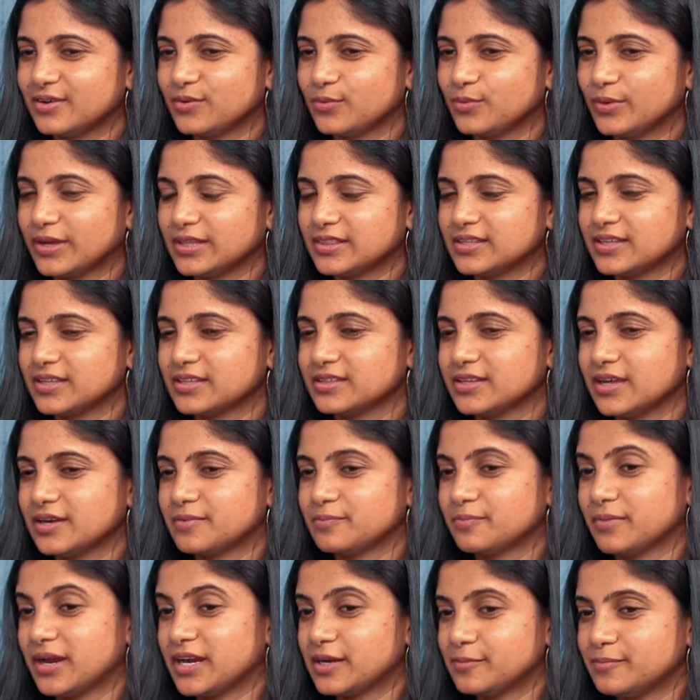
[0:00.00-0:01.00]
one thing
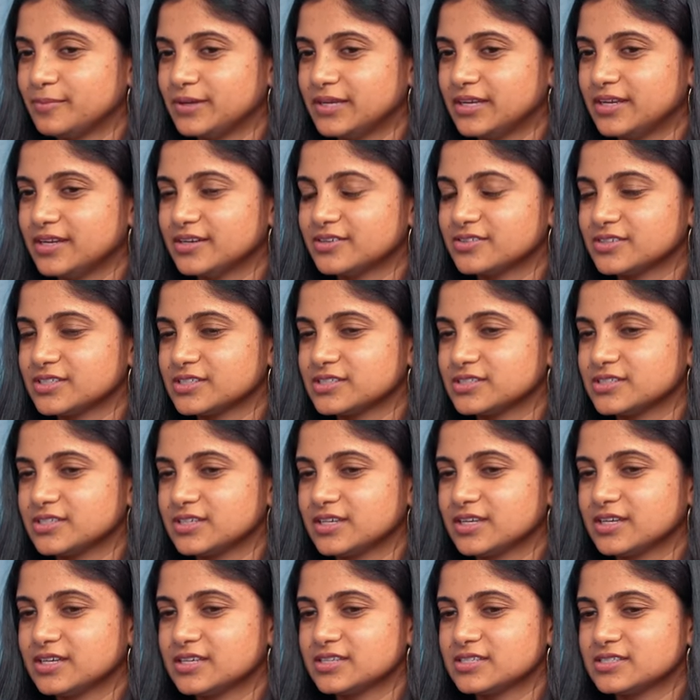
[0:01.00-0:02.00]
that might be
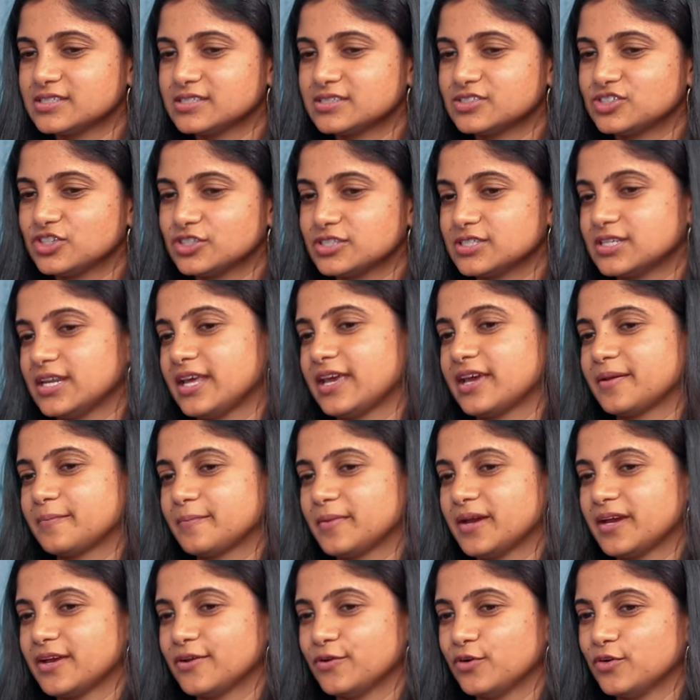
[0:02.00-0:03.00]
interesting is just like
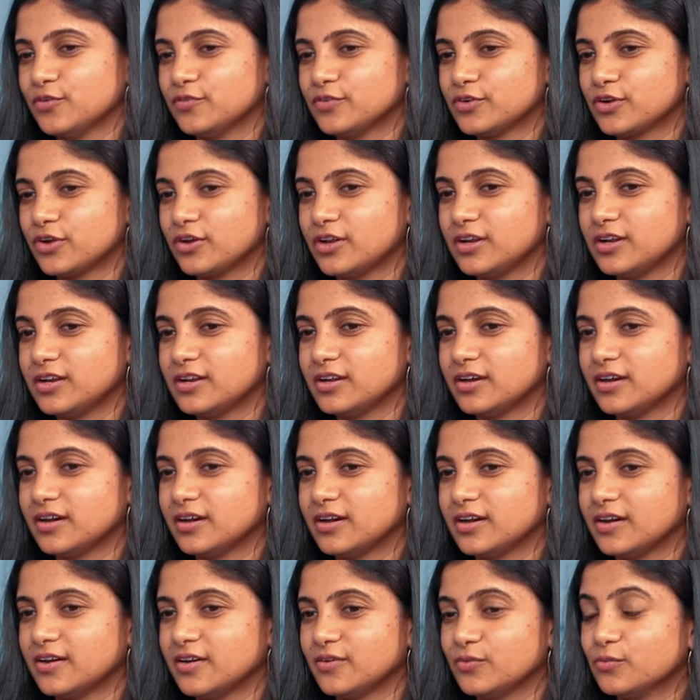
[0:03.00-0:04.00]
my overall
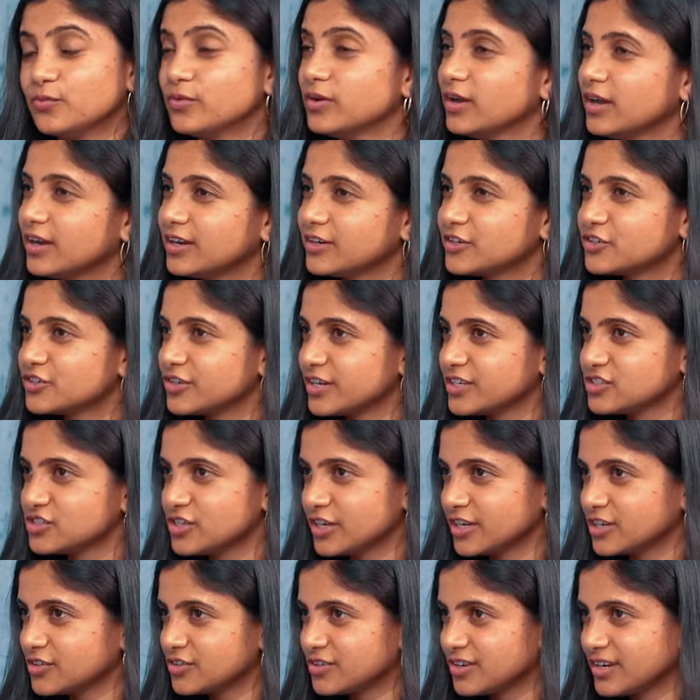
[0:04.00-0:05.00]
uh, work
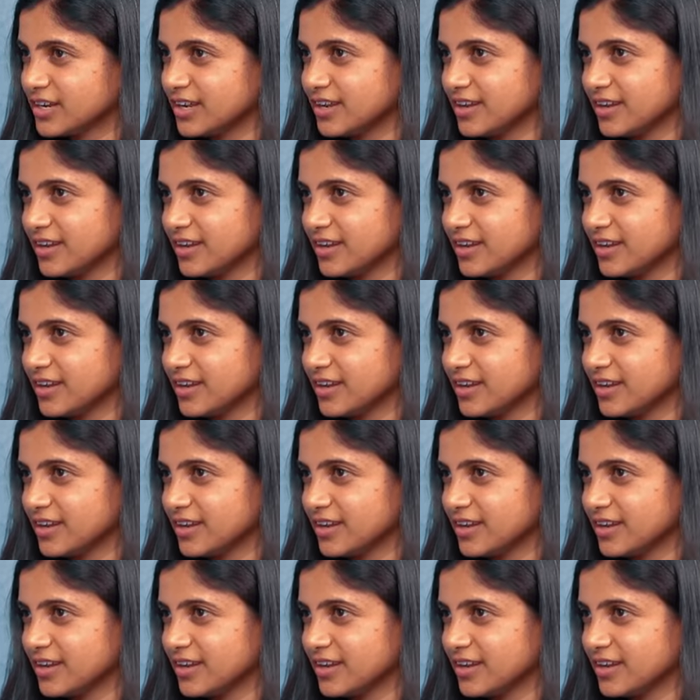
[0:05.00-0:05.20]
trajectory